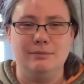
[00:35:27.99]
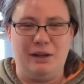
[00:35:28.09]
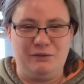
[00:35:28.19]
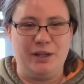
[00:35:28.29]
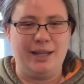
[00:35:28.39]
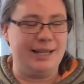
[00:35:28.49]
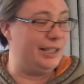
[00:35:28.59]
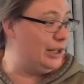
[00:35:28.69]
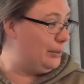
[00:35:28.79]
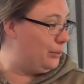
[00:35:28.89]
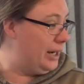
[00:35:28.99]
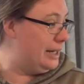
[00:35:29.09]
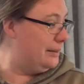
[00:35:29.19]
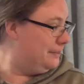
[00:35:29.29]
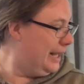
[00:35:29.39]
I feel like it's going to break.
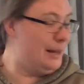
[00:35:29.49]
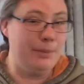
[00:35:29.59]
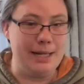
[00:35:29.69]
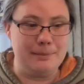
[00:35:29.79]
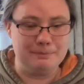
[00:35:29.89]
And it might.